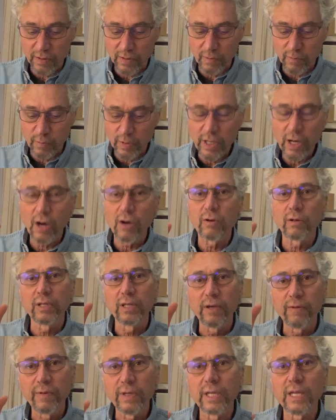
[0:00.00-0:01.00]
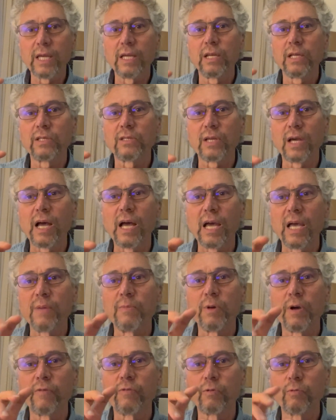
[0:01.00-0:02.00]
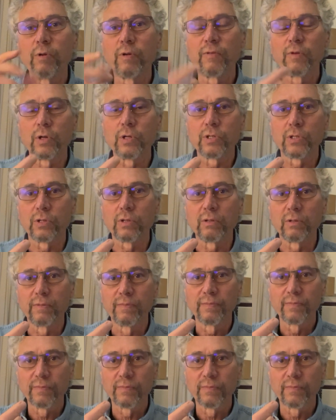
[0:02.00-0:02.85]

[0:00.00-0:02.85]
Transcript: we are living in a time of a reversal.